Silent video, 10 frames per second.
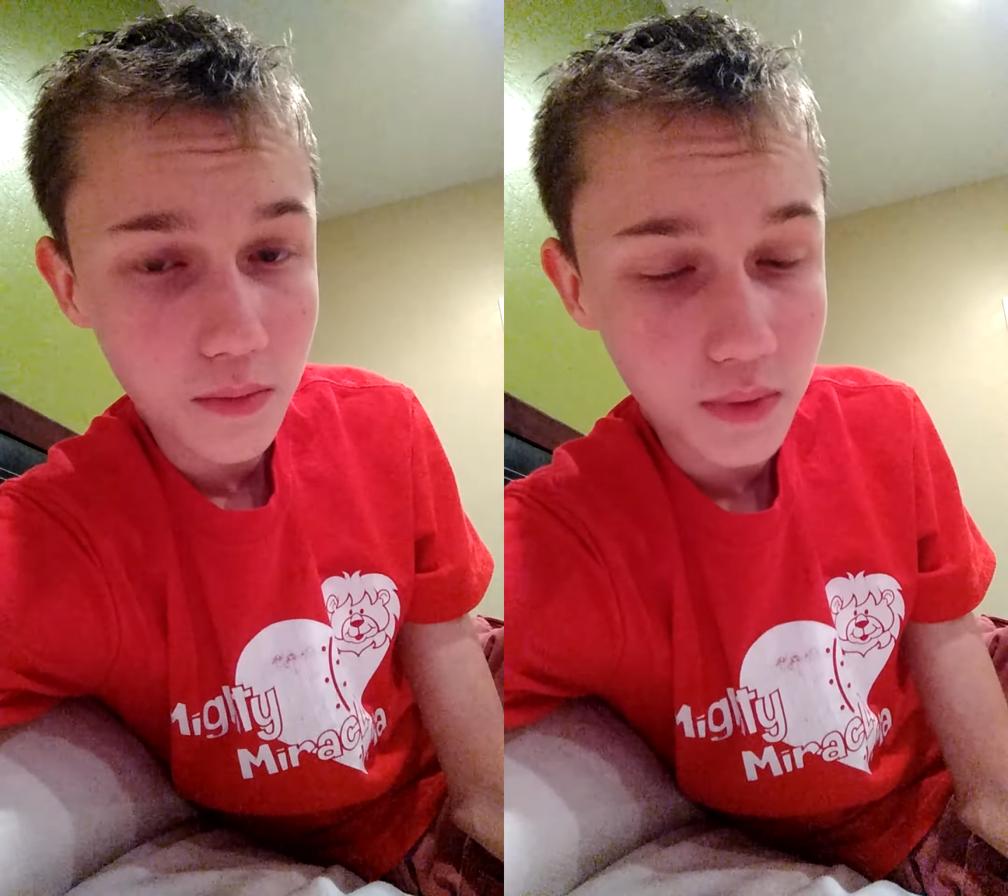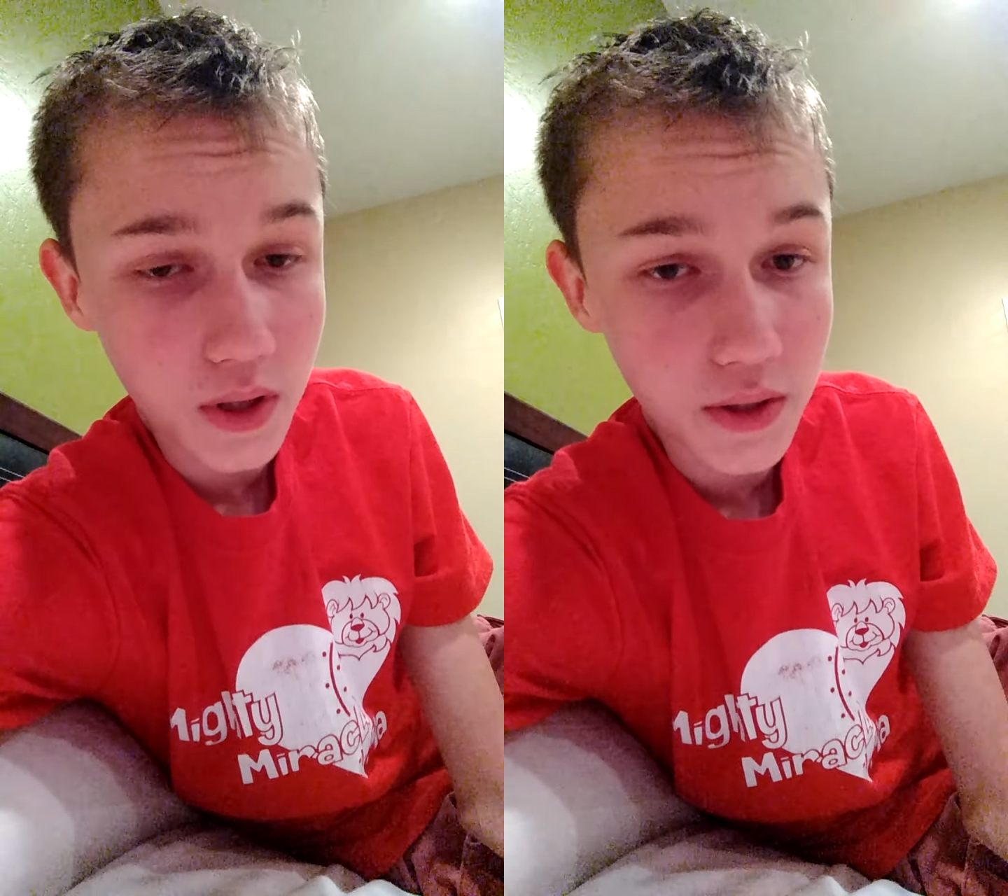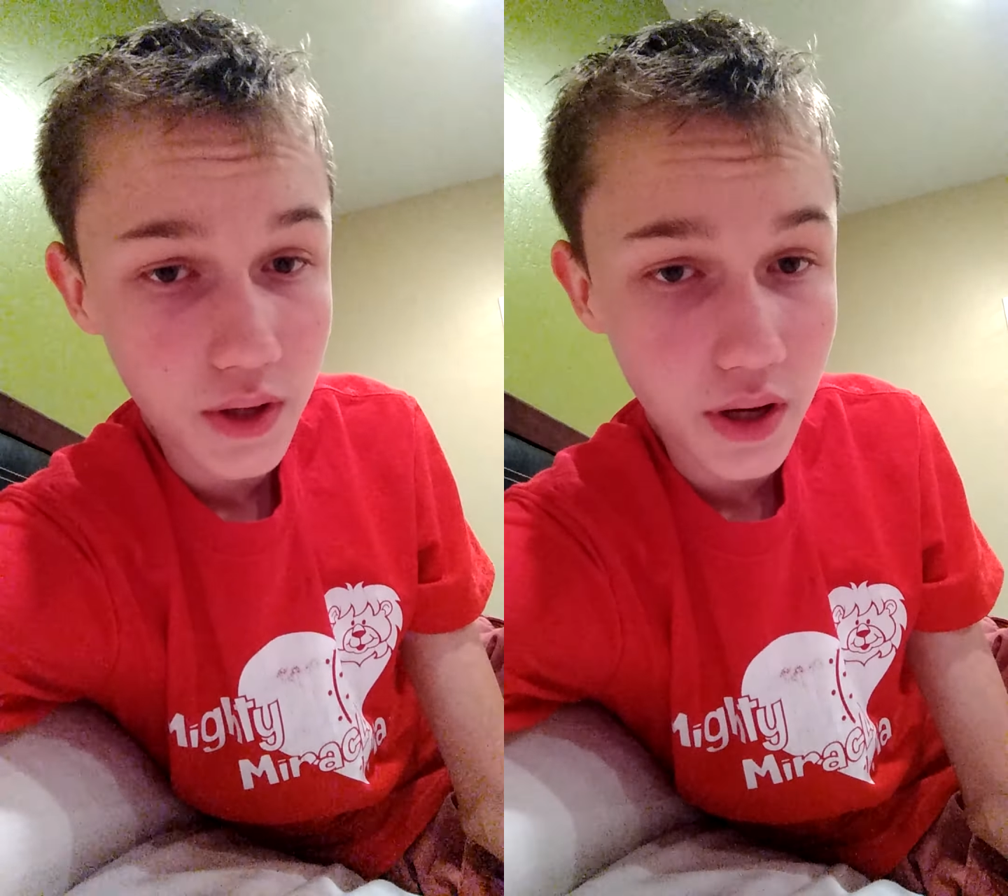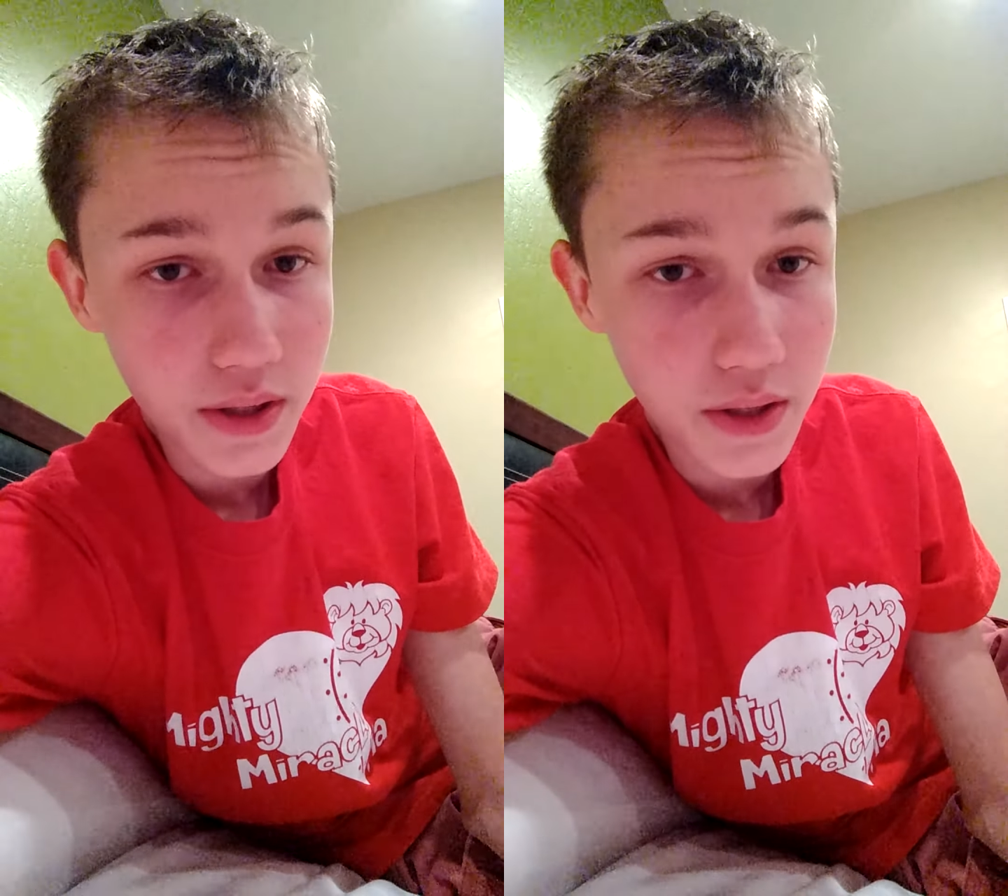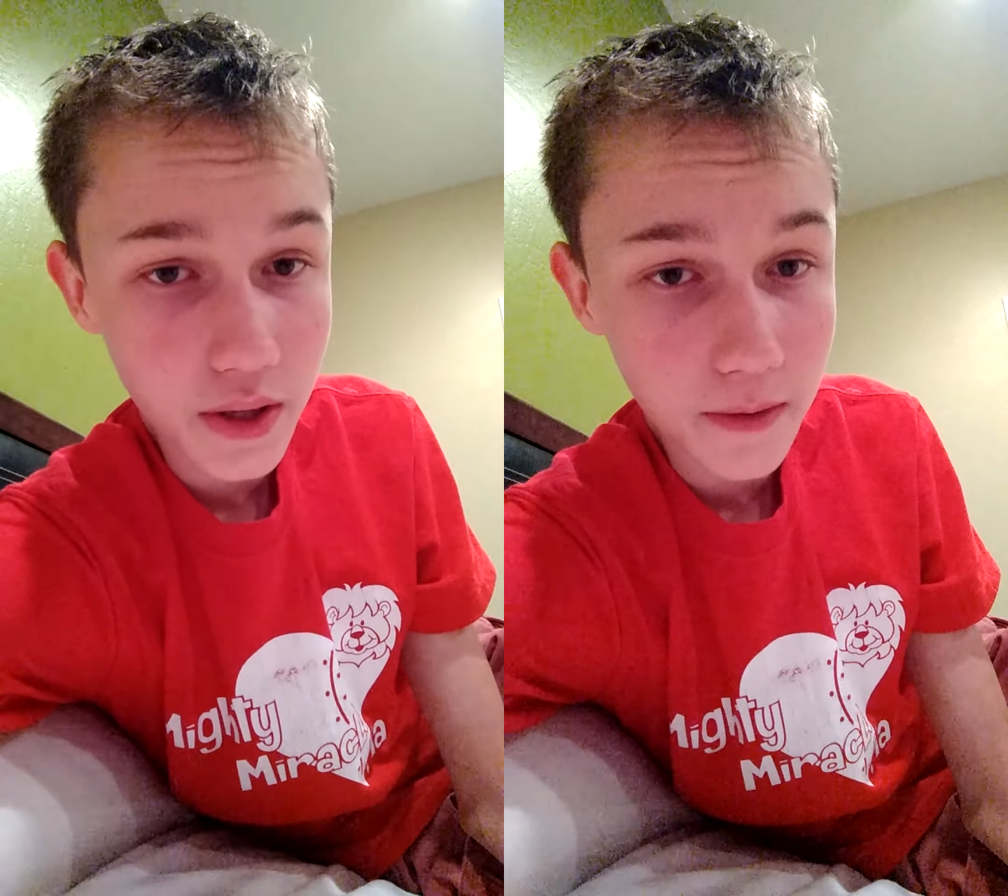please let
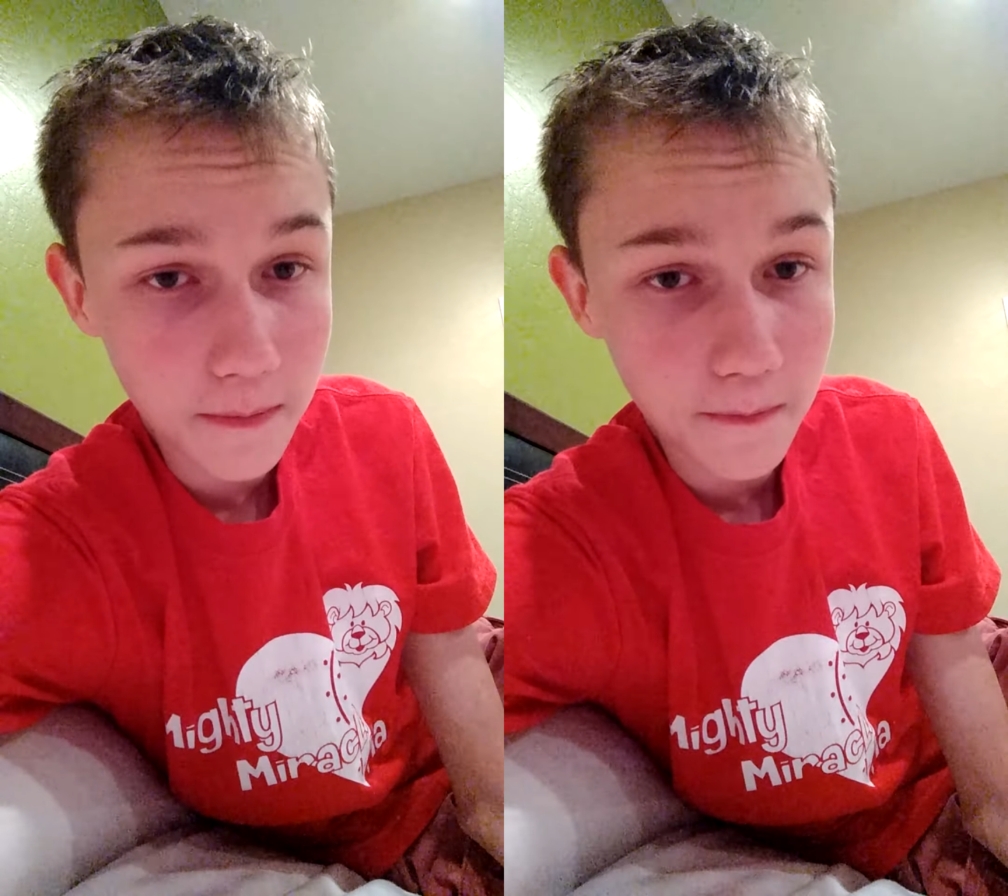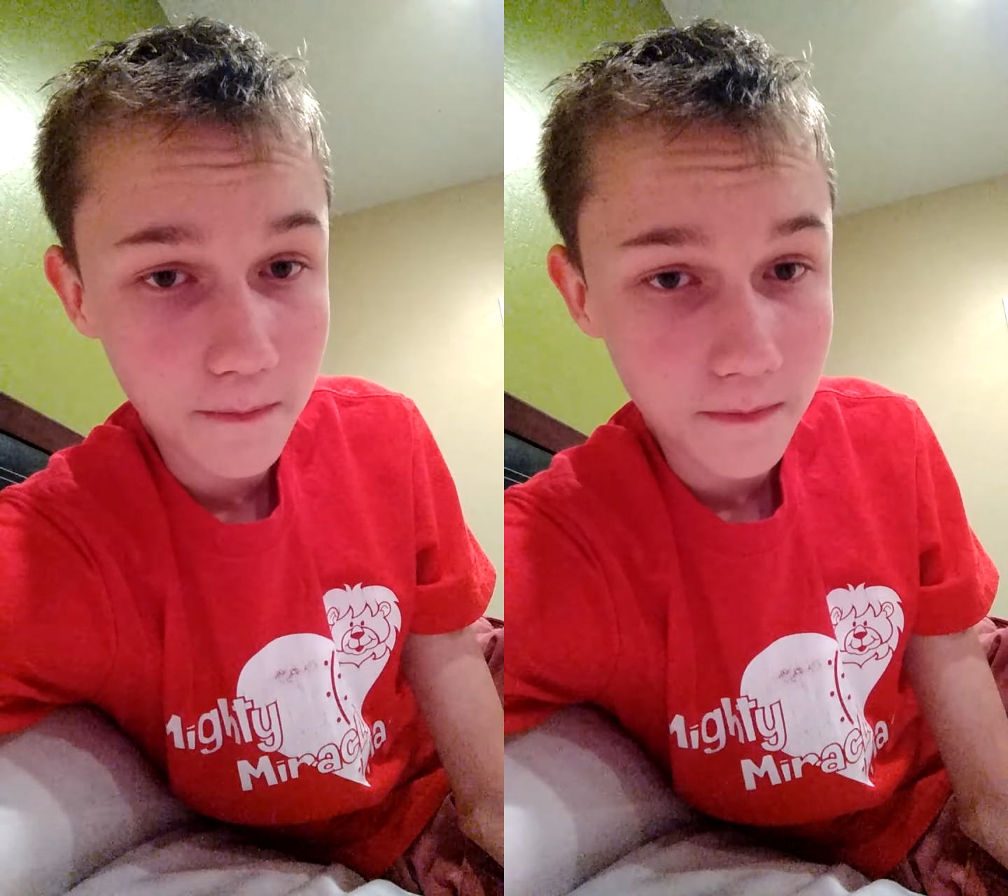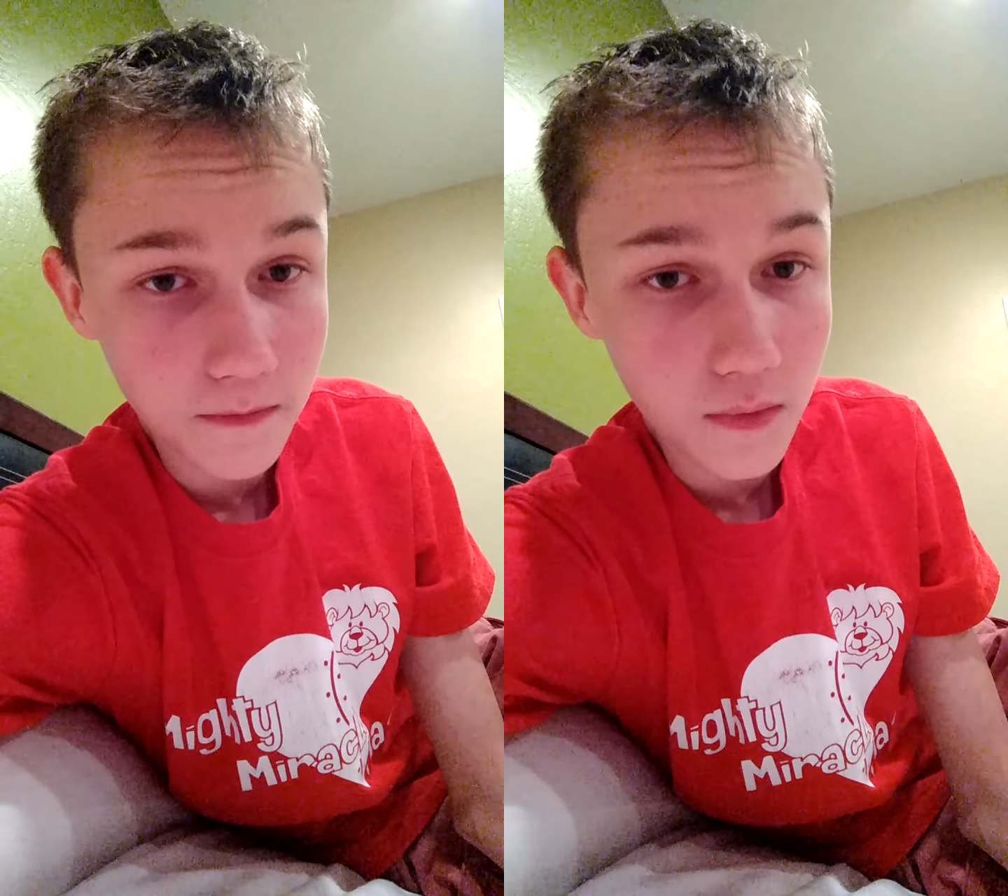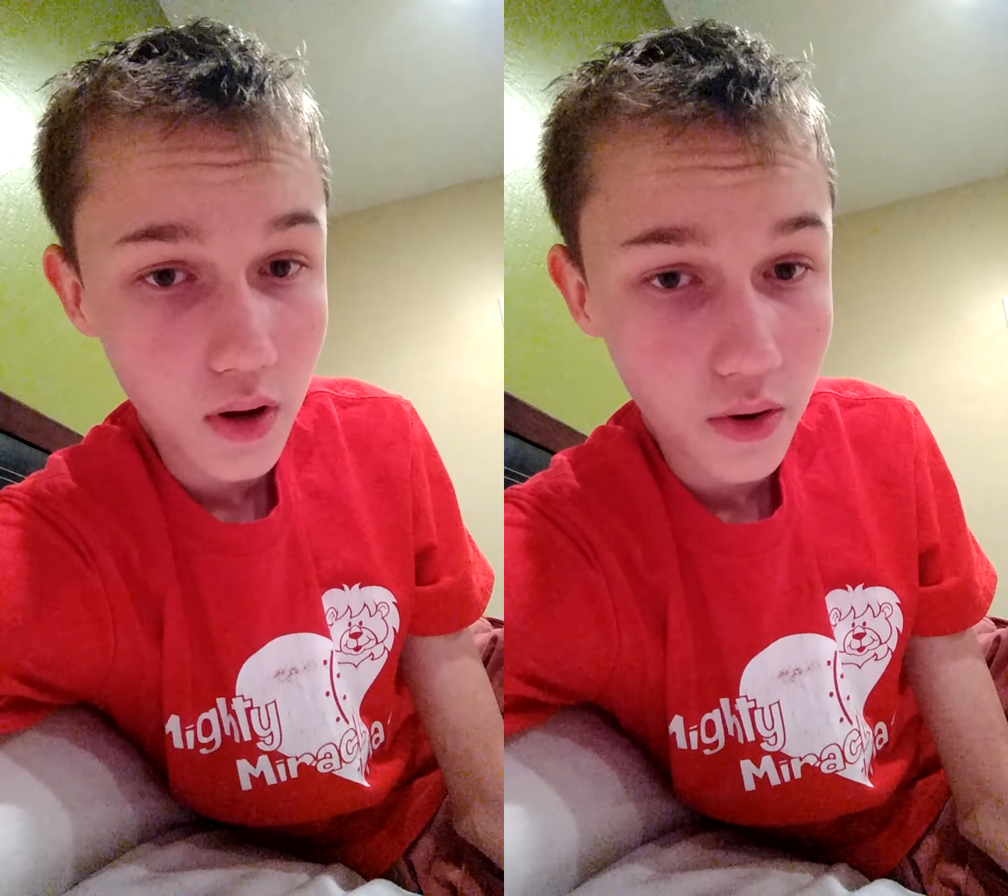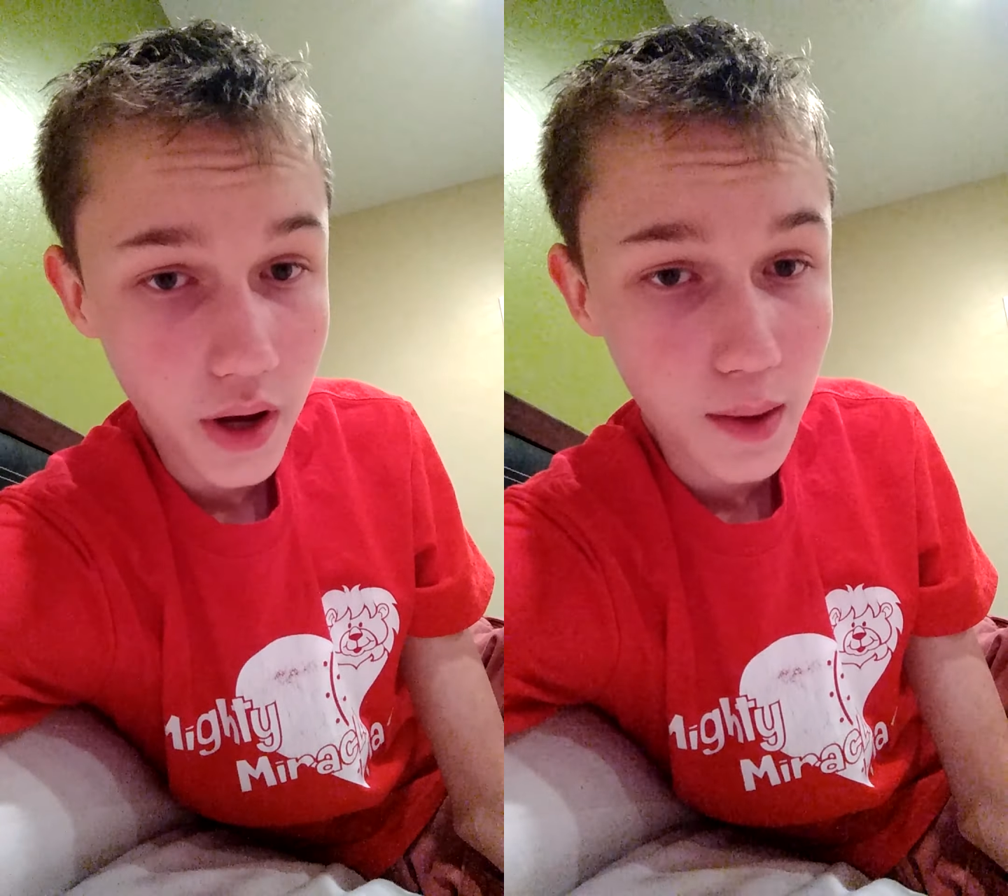us in.
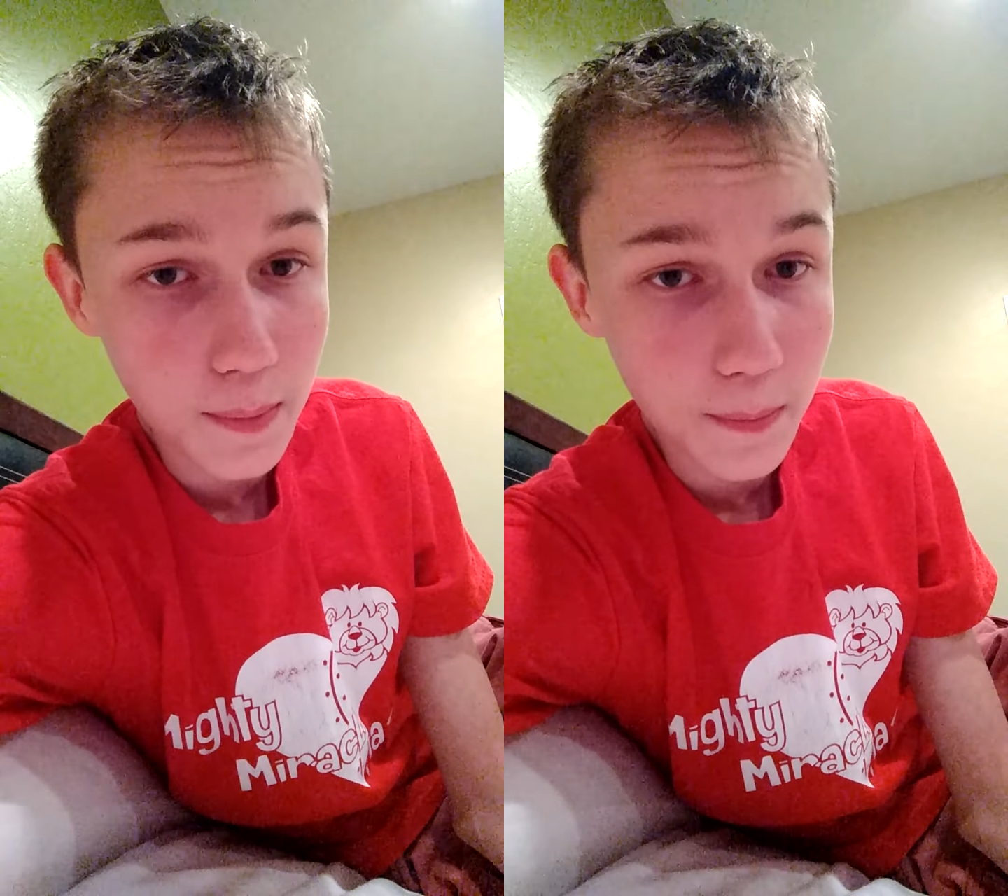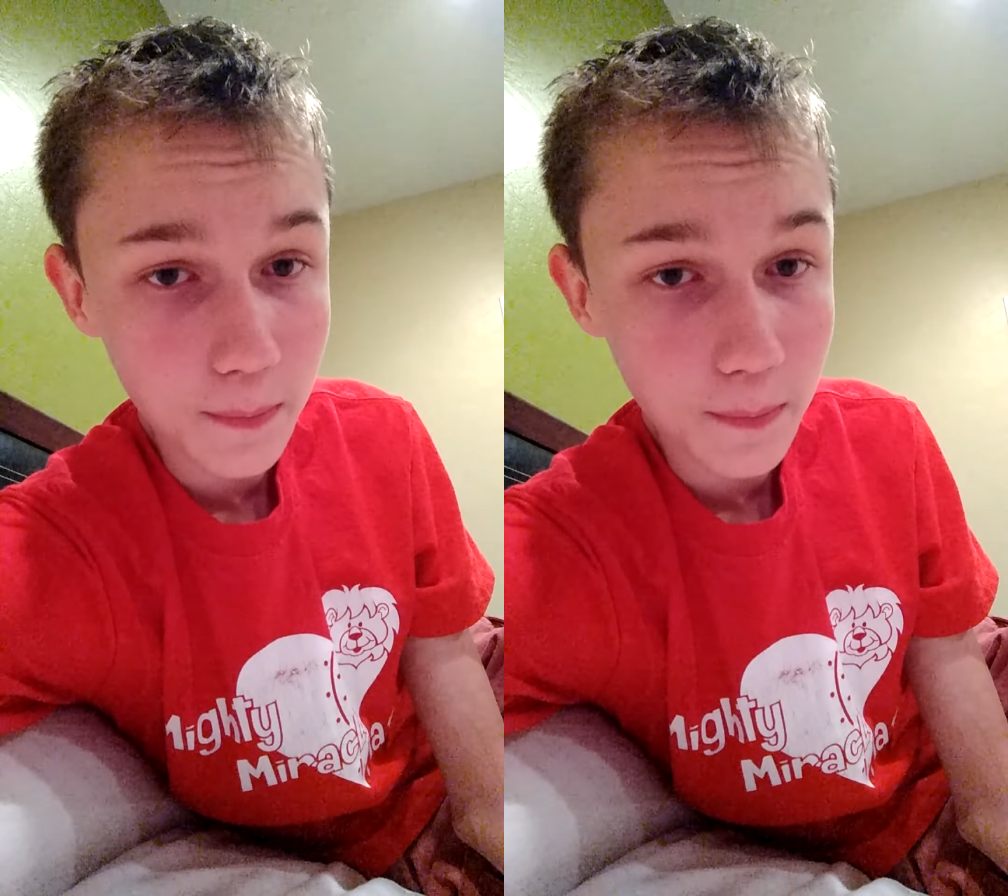Okay?